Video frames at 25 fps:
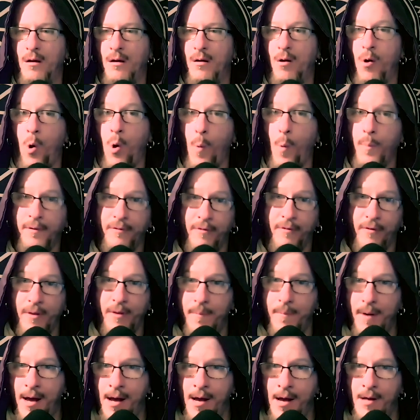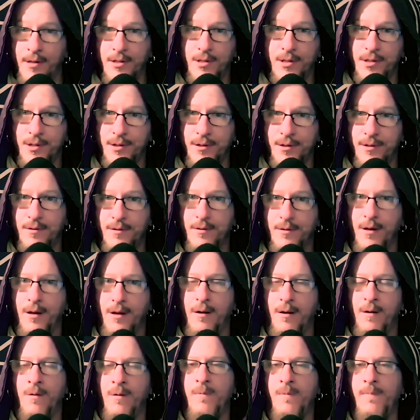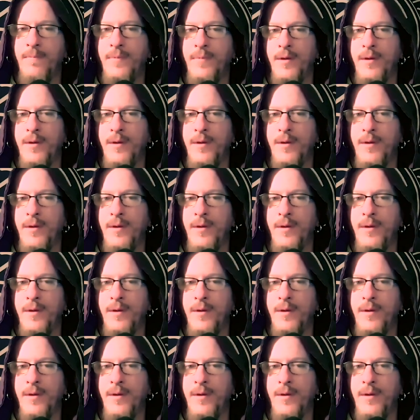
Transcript: hoped for the best, you know,